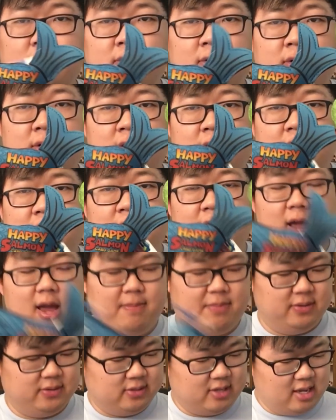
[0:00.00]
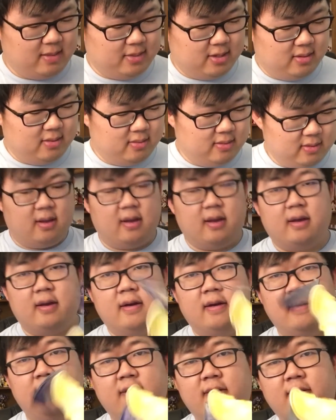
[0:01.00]
There they are, Happy Salmon
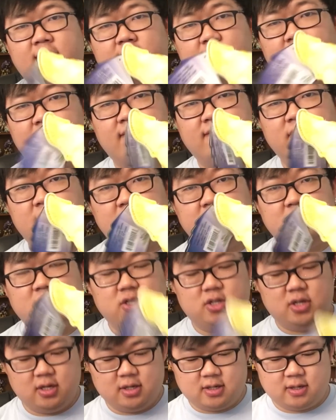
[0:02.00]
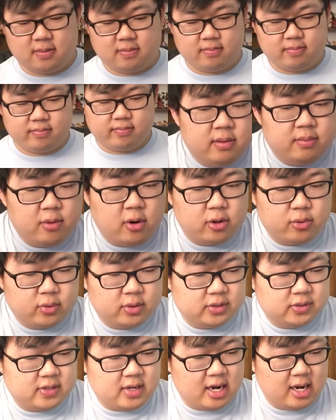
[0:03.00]
and Funky Chicken. Both were
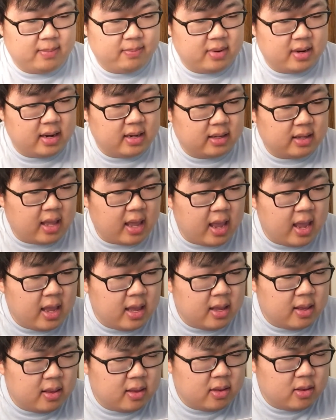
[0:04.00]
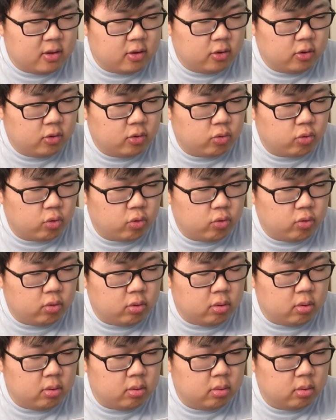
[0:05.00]
designed by Ken
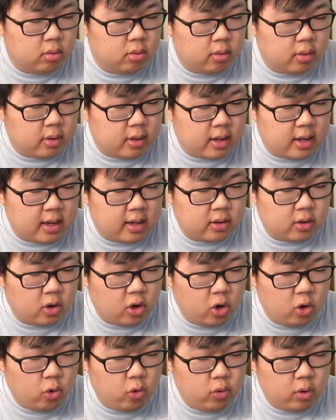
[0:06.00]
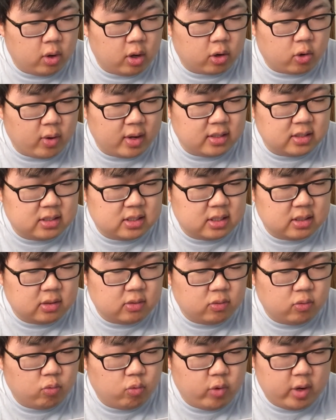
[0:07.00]
Gruel and
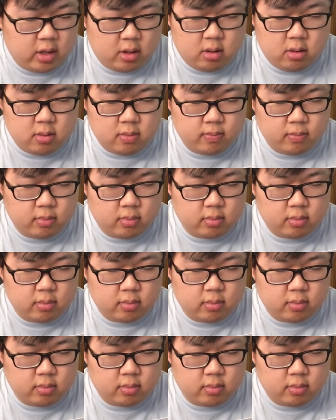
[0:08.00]
Quentin Weir.